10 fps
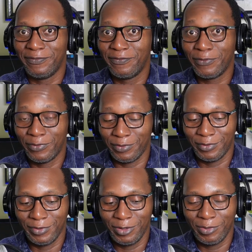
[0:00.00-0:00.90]
4,
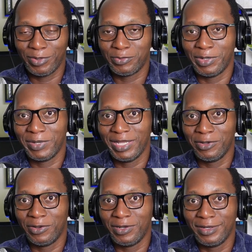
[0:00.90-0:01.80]
but we are
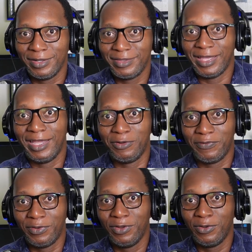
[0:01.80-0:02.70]
playing on the end of
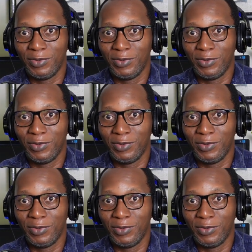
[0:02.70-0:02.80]
4.